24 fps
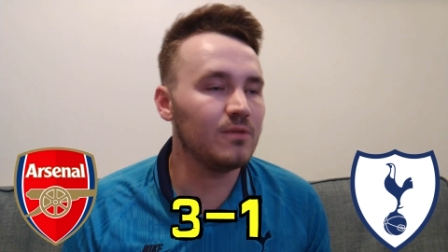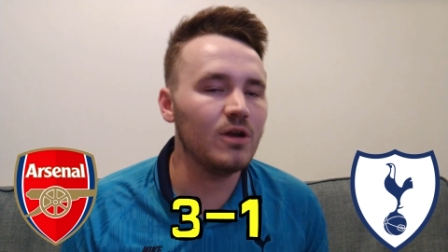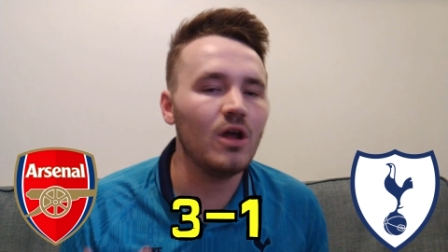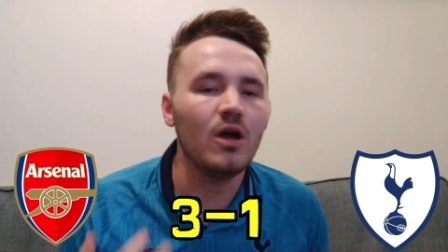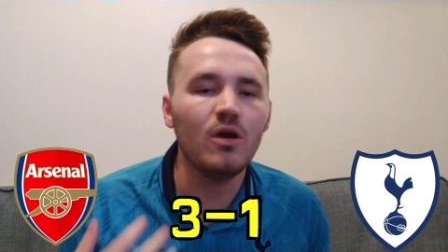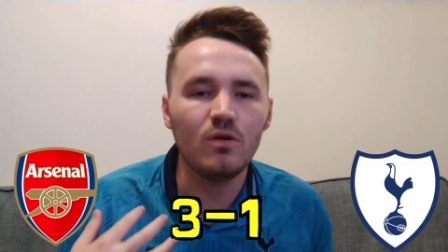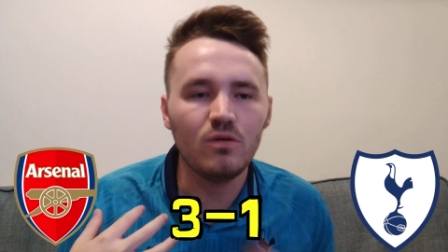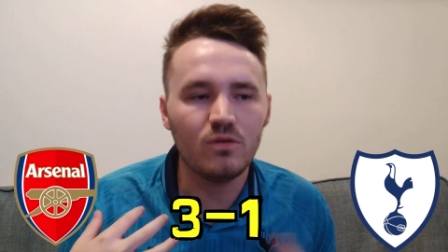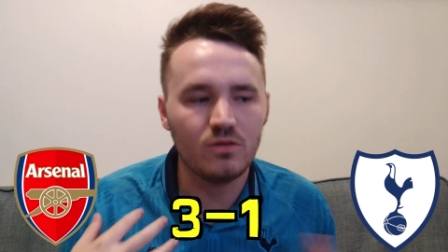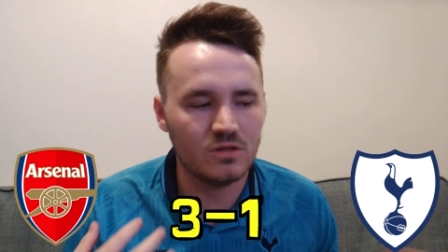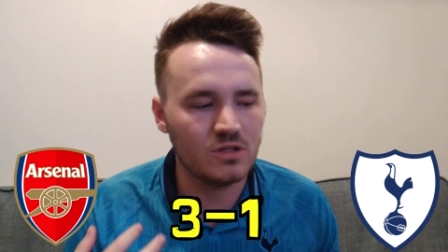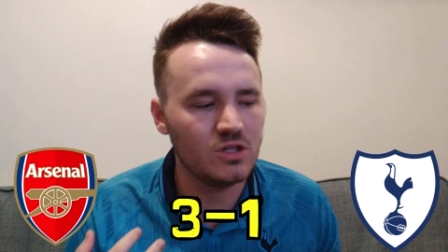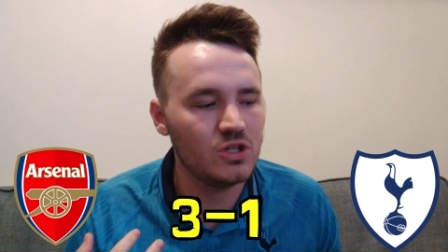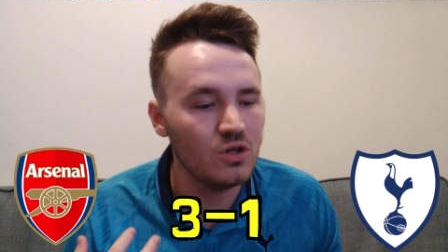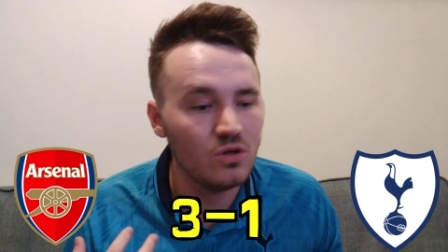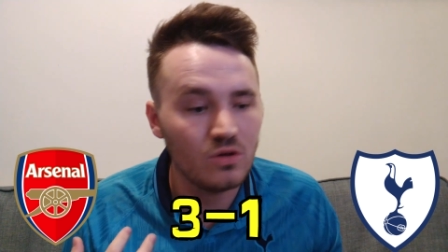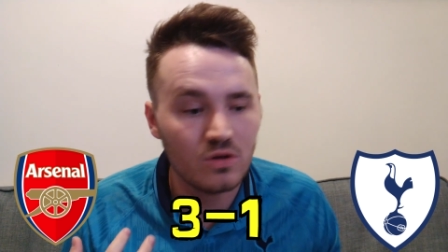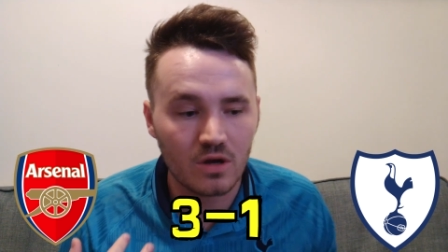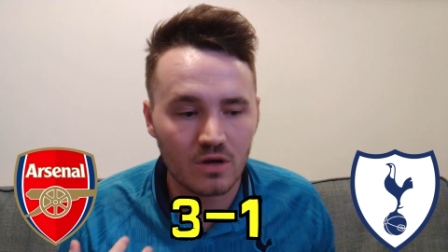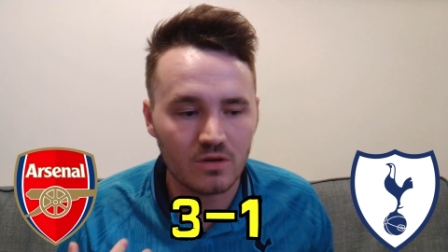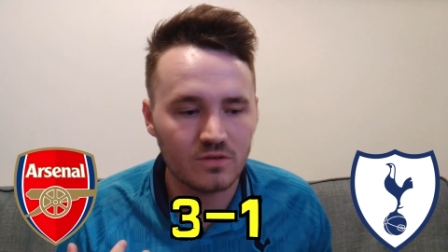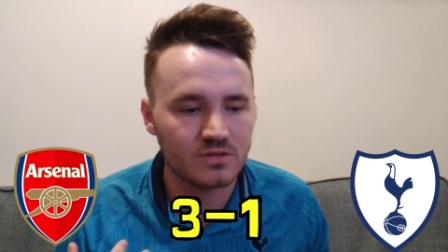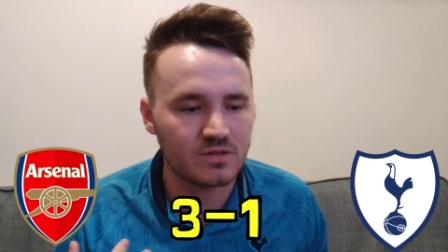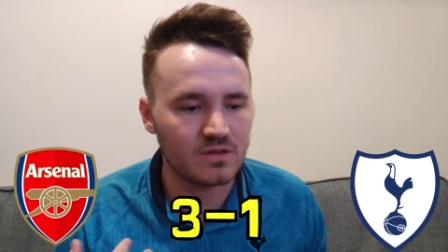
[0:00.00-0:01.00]
I know
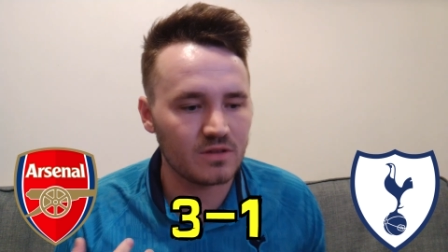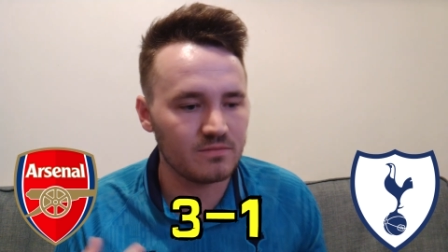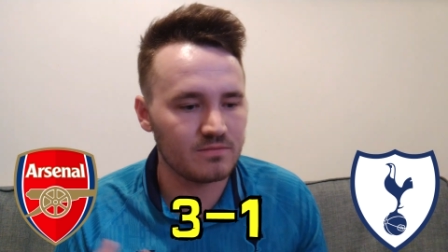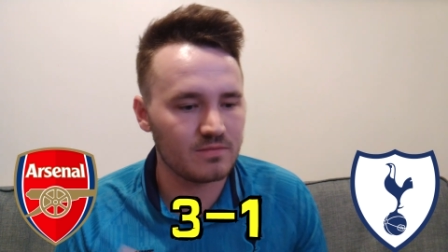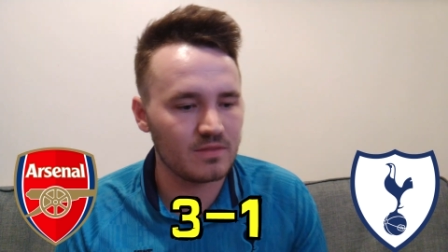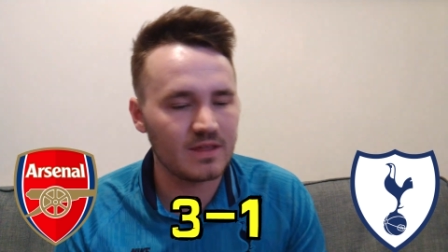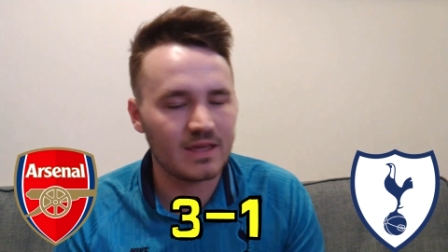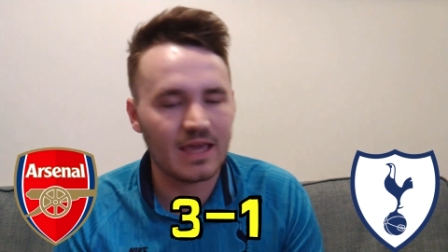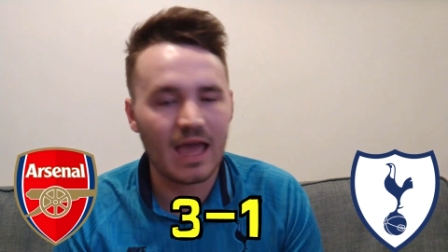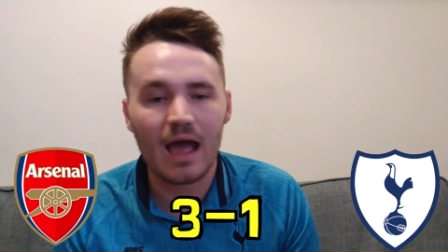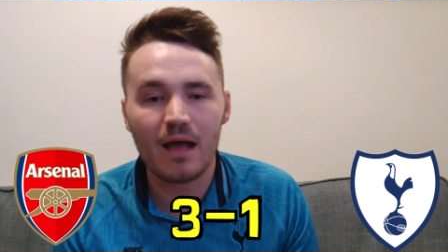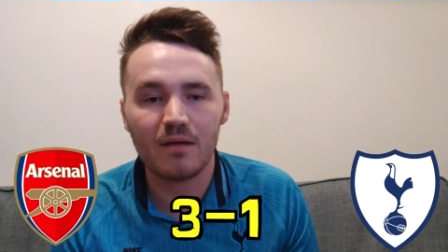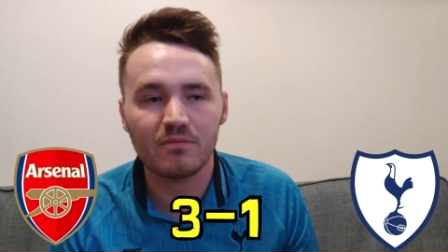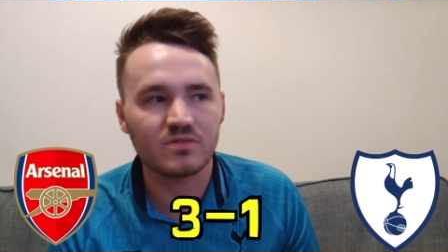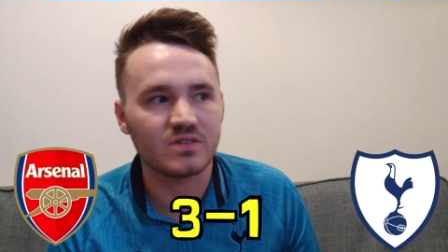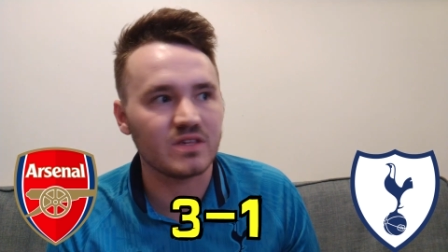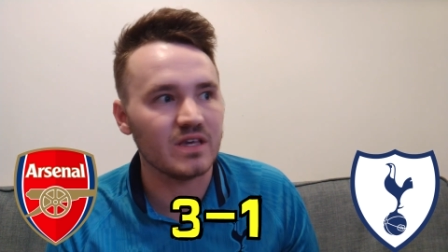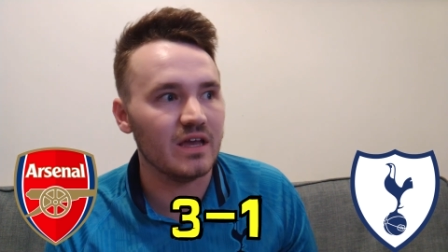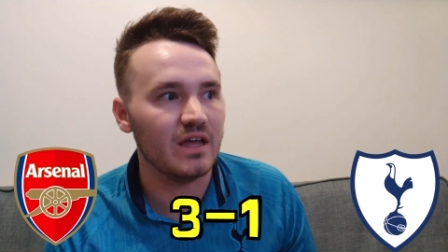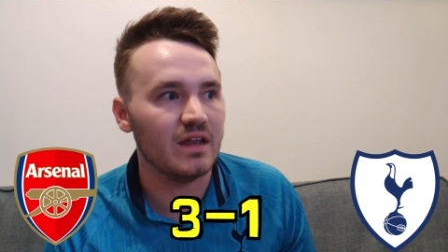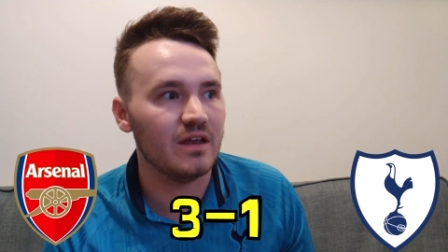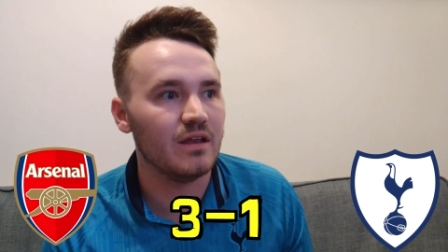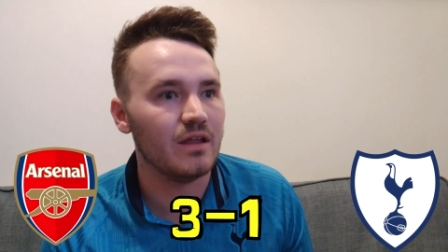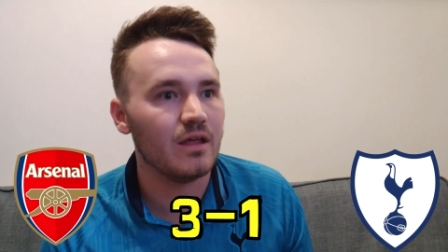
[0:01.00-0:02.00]
Hugo's the, the
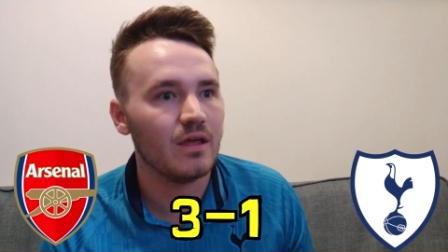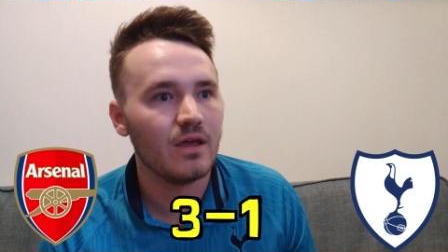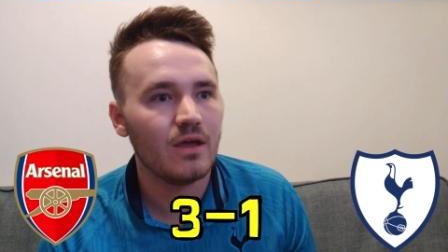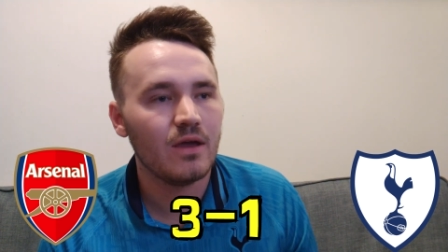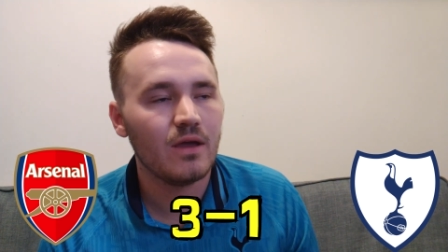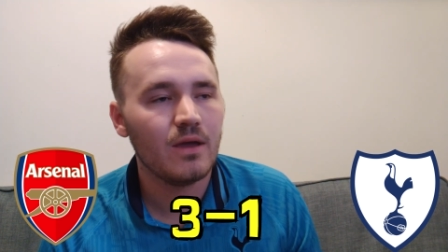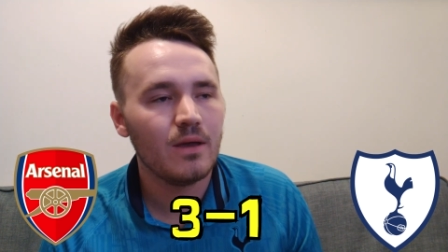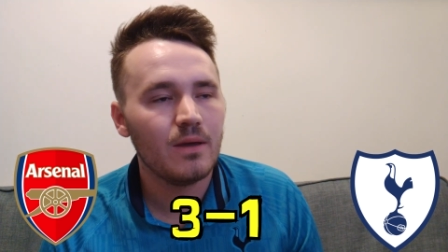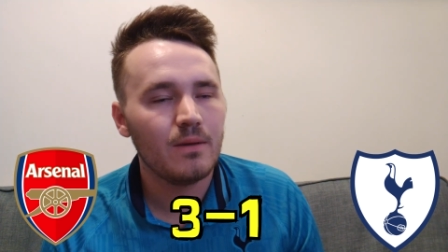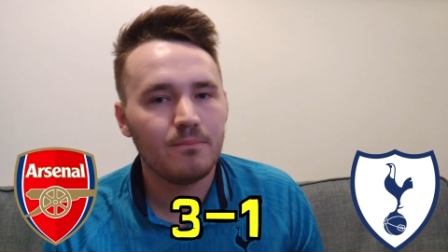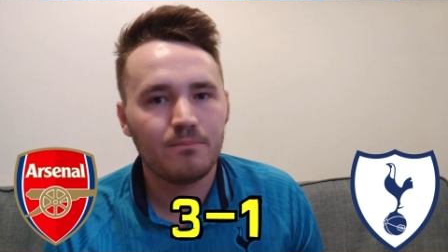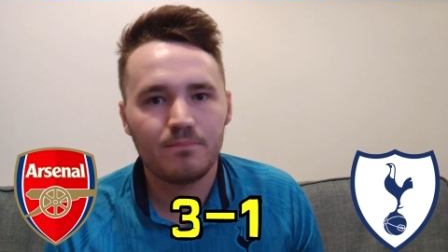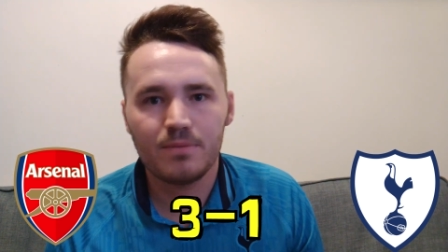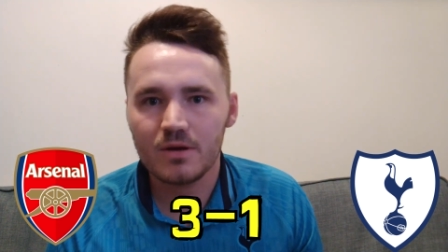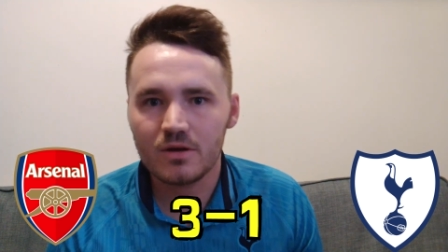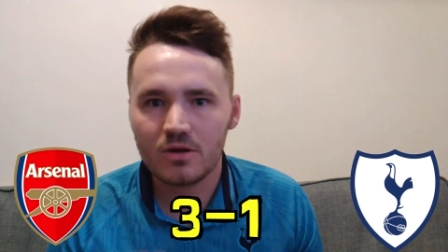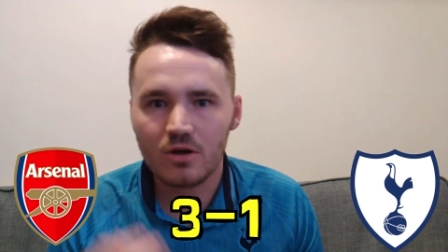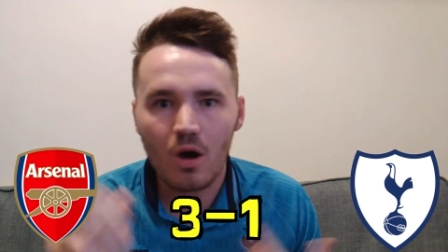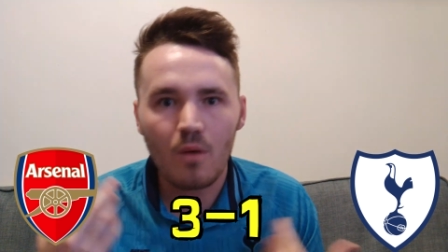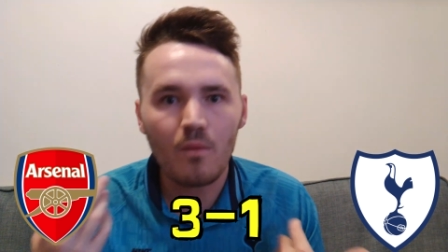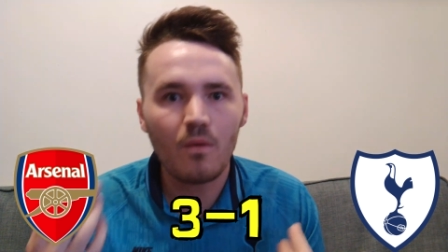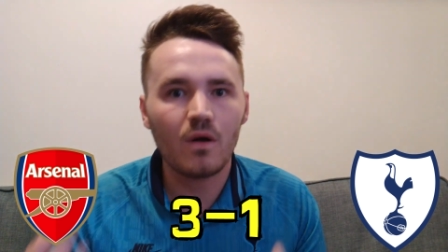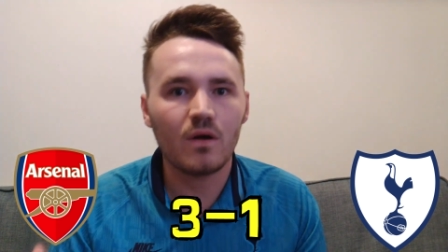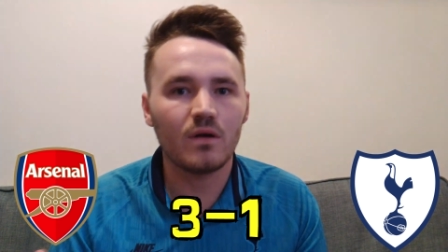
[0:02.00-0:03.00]
captain, but
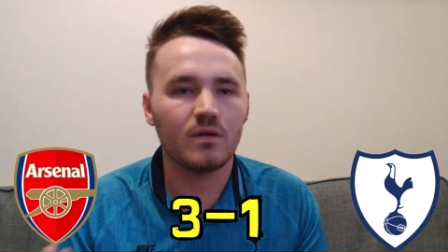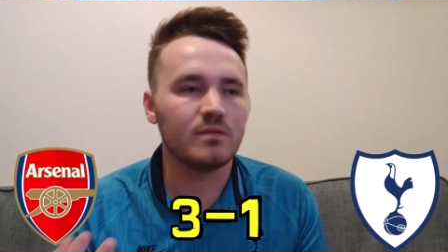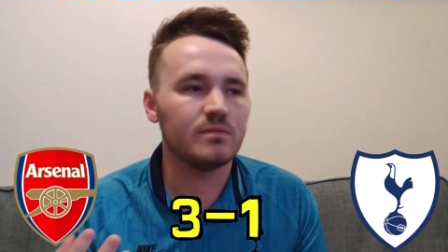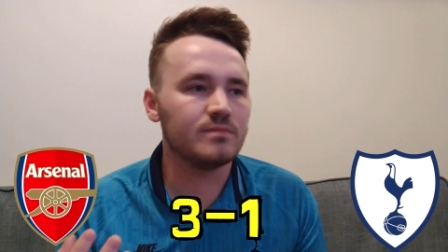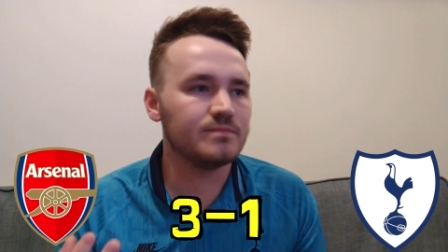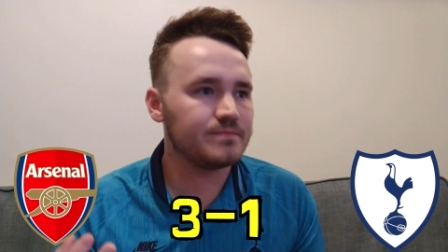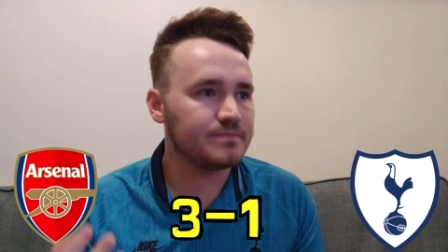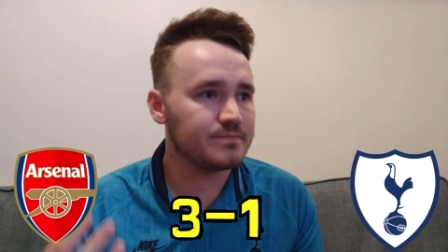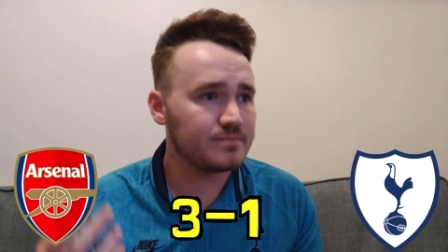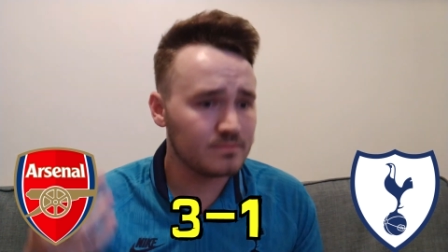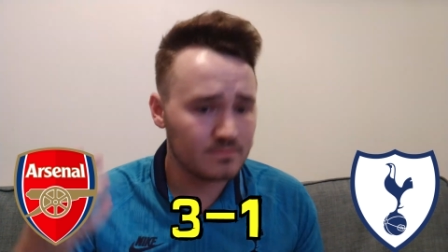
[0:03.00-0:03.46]
come on,